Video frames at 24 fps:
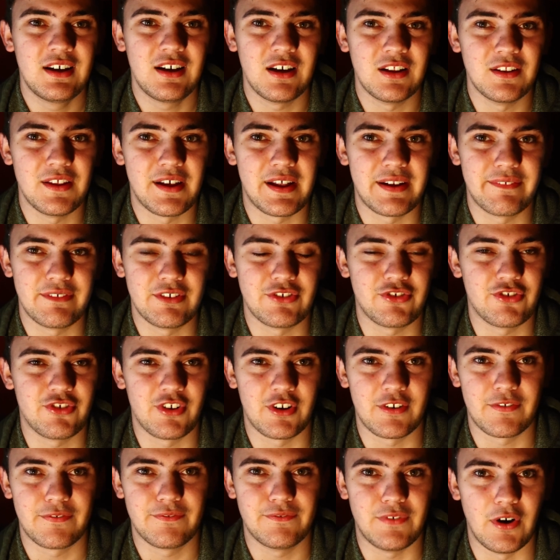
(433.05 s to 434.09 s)
A lot of us use
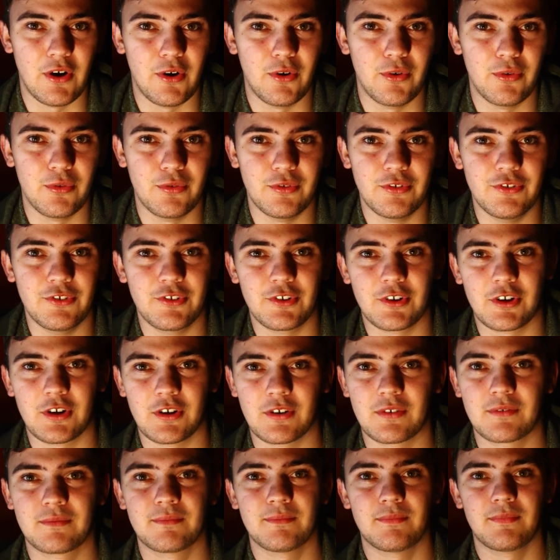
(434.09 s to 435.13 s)
our phones
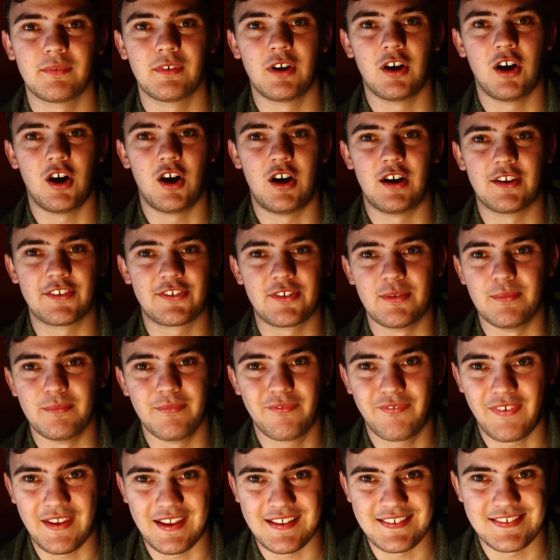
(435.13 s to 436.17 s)
or awesome
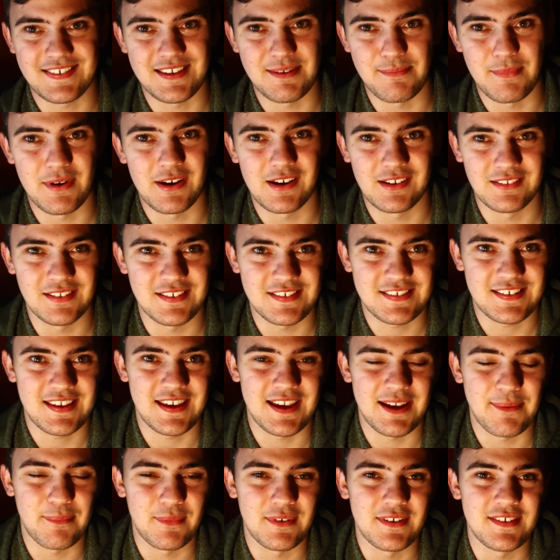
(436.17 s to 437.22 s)
fancy mirrorless
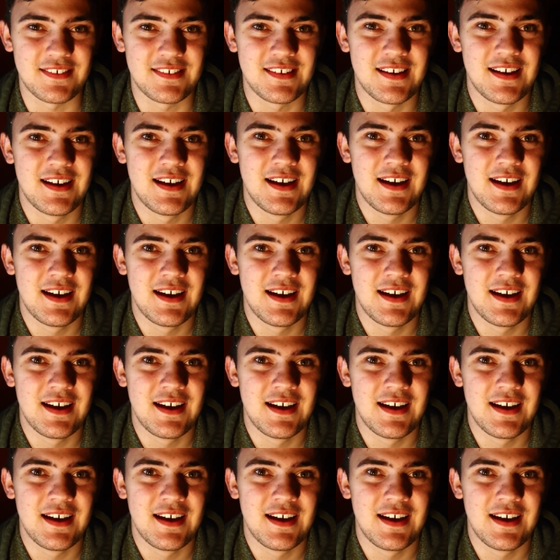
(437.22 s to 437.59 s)
cameras.